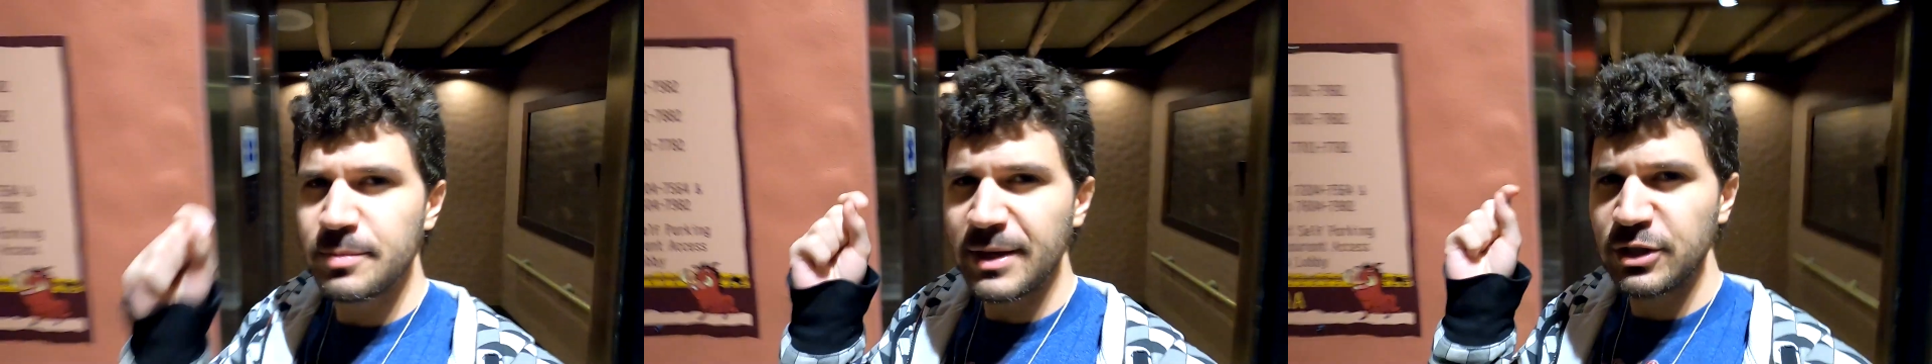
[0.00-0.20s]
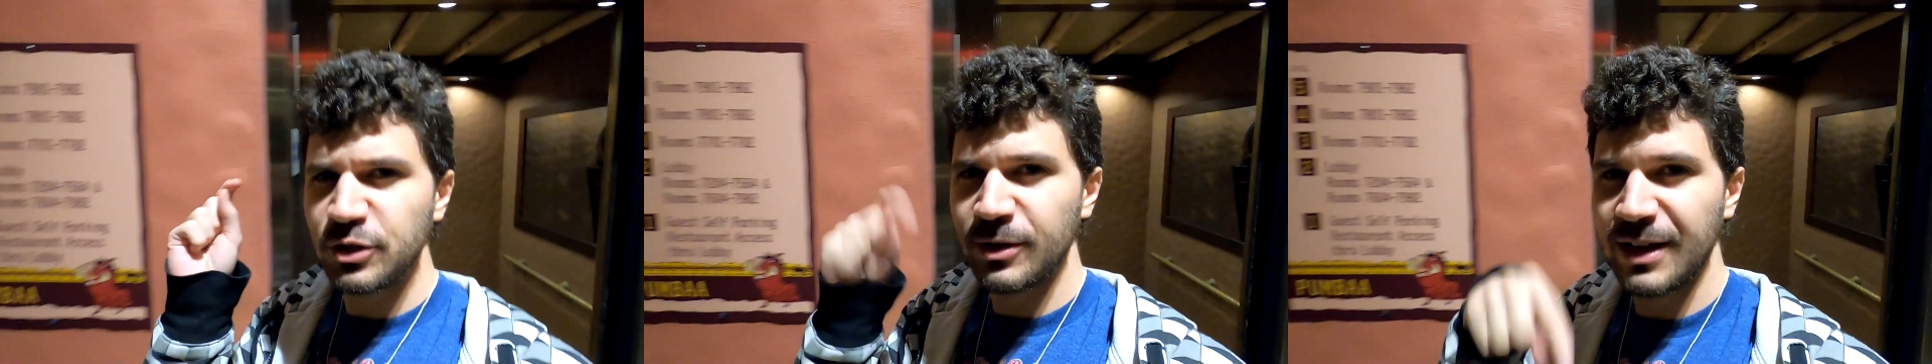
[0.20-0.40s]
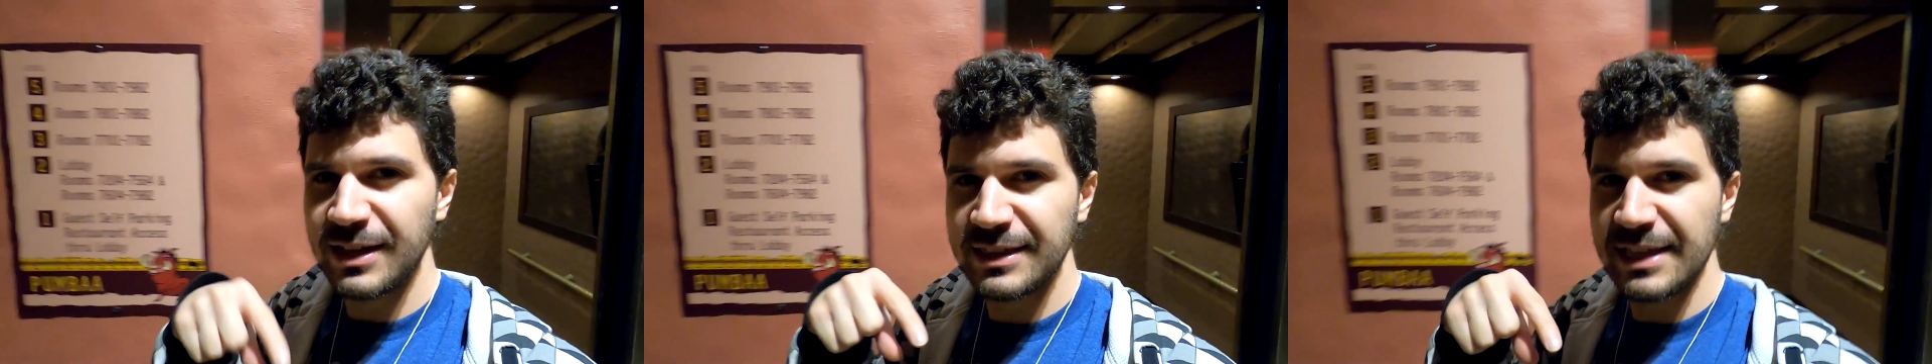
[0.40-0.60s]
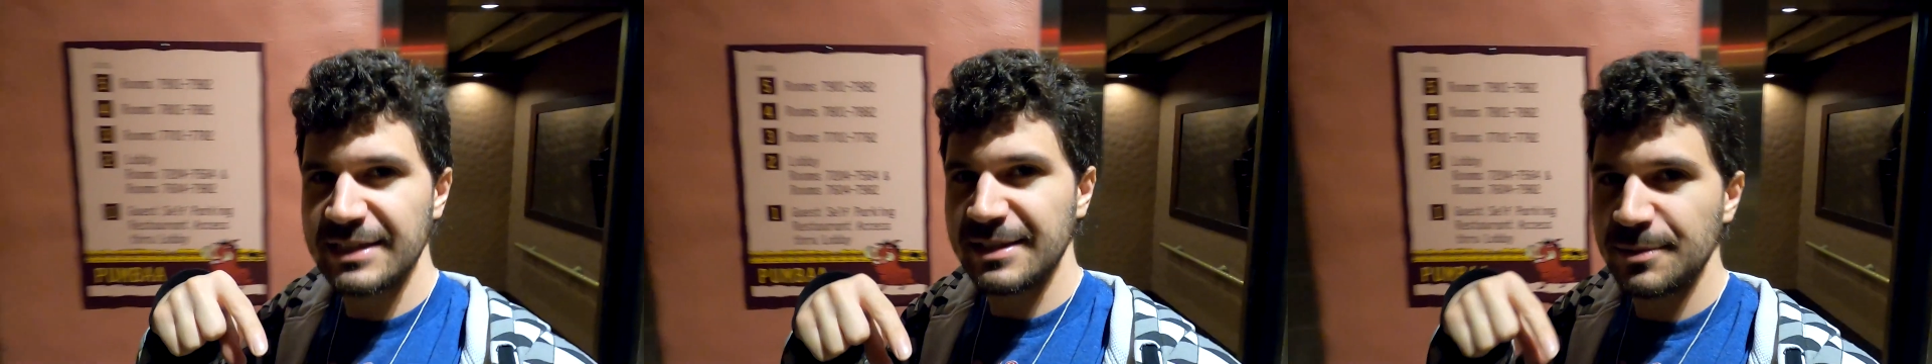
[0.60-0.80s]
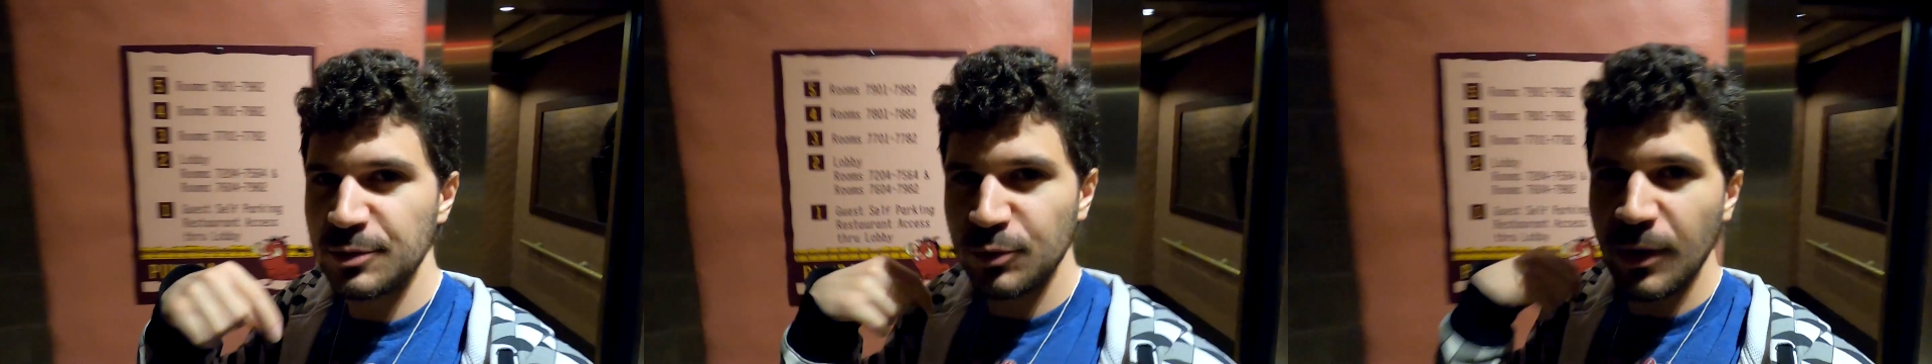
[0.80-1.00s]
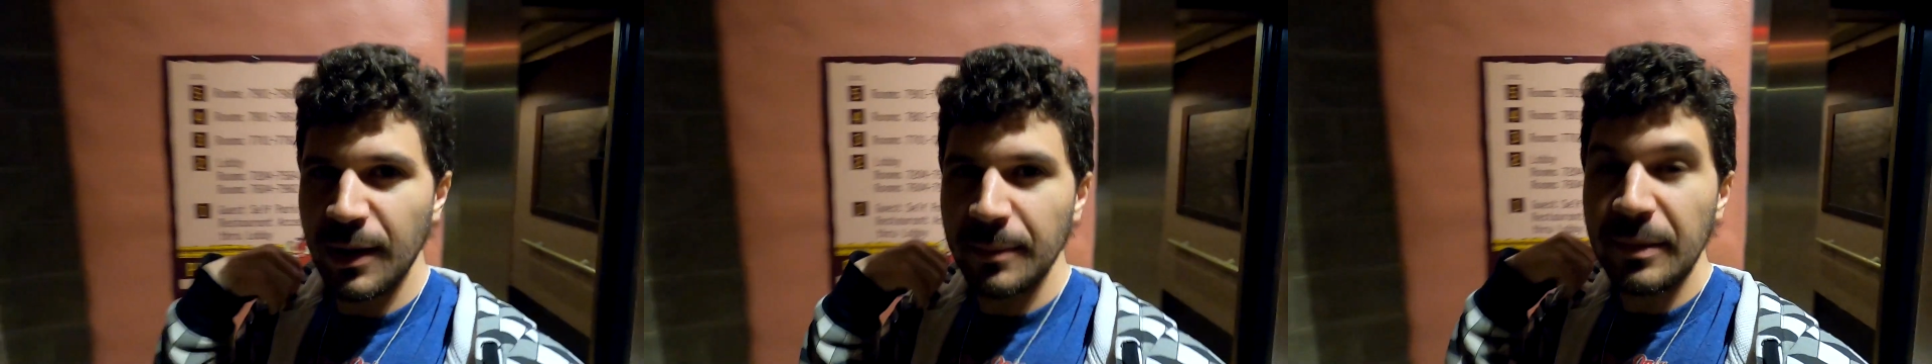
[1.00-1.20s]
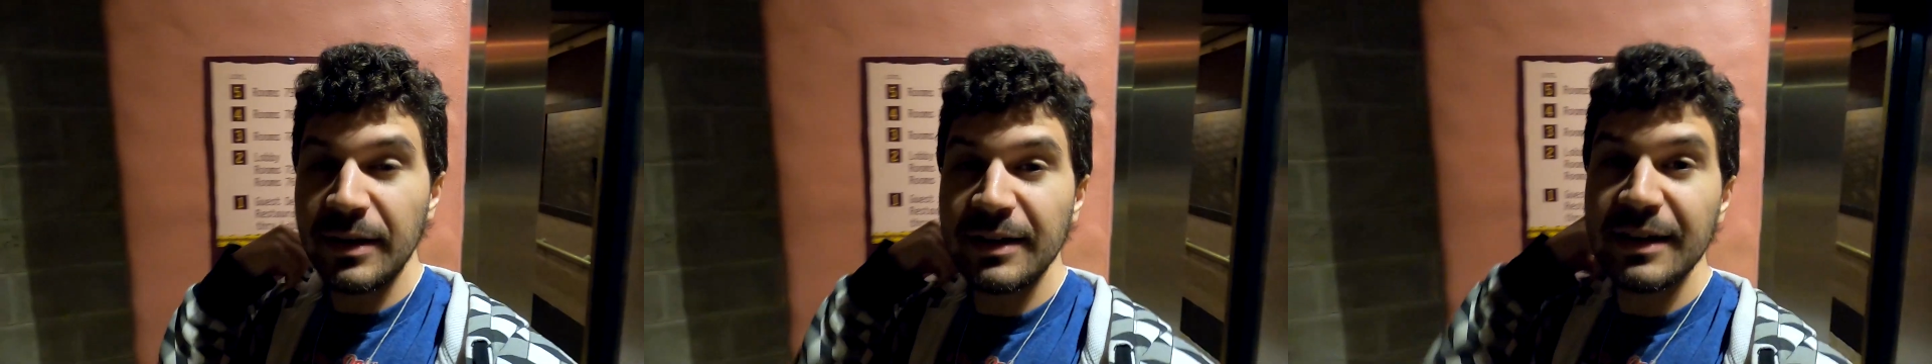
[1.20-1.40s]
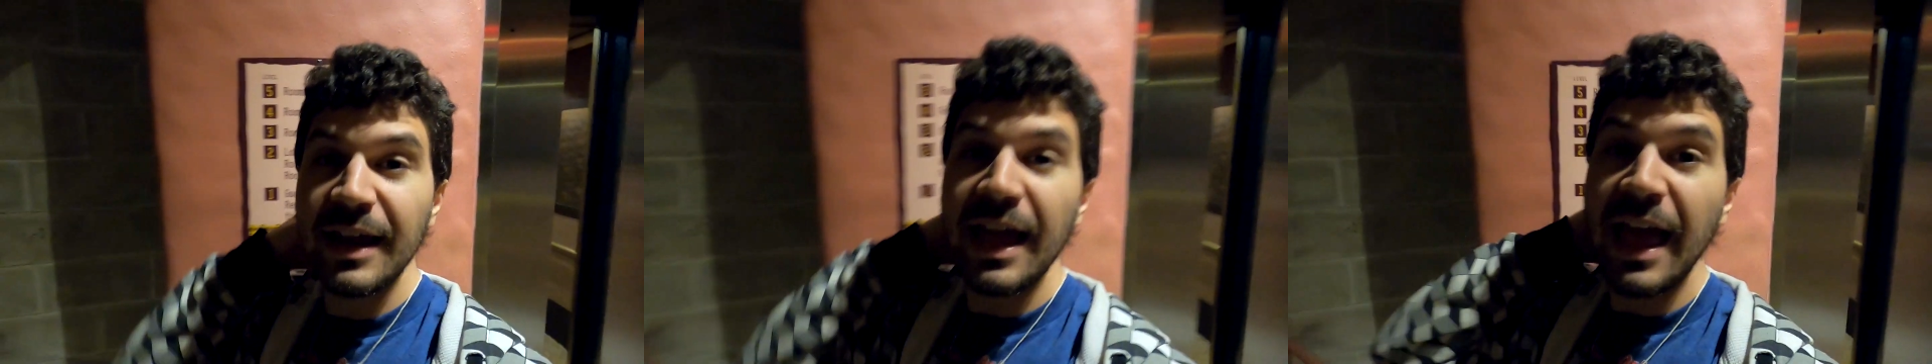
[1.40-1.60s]
make sure you hit that subscribe
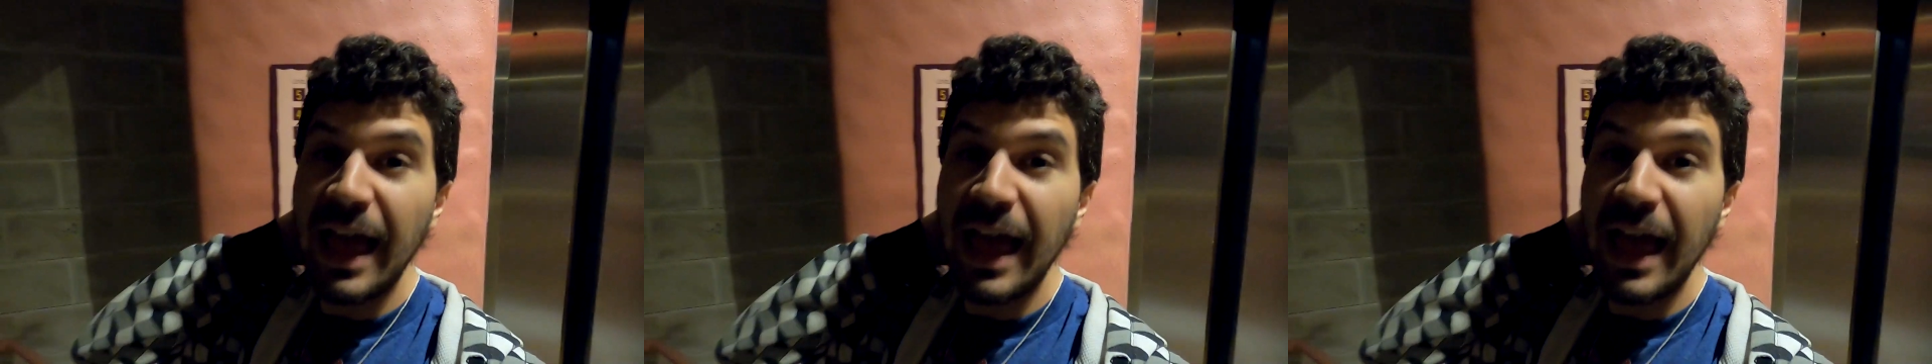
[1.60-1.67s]
button